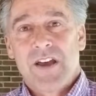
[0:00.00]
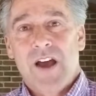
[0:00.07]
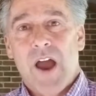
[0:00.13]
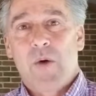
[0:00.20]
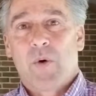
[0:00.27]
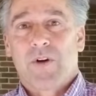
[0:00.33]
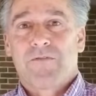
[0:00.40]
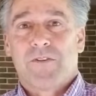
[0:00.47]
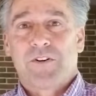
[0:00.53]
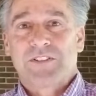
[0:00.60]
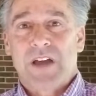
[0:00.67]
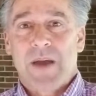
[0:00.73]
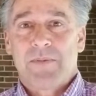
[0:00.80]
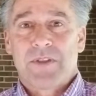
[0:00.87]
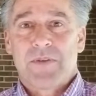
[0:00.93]
I work
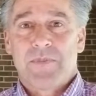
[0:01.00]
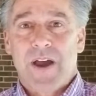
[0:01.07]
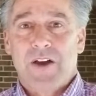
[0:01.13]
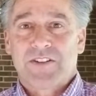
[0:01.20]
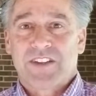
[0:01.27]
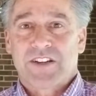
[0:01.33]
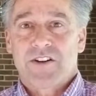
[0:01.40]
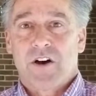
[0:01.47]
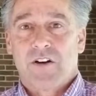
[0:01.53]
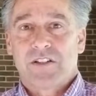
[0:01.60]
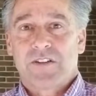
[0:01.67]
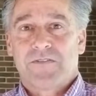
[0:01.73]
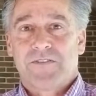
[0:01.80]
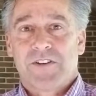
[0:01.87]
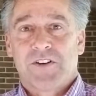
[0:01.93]
full-time in the biotechnology
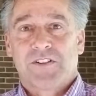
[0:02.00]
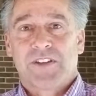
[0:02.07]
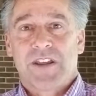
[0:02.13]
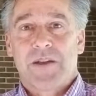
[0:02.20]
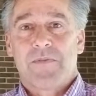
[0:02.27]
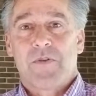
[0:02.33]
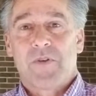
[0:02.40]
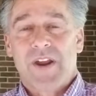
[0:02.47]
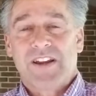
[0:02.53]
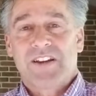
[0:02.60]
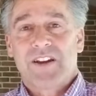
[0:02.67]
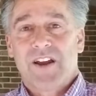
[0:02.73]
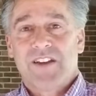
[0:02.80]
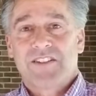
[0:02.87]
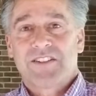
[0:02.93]
field and I'm a
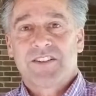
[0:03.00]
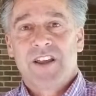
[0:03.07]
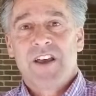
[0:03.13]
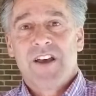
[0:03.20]
recognized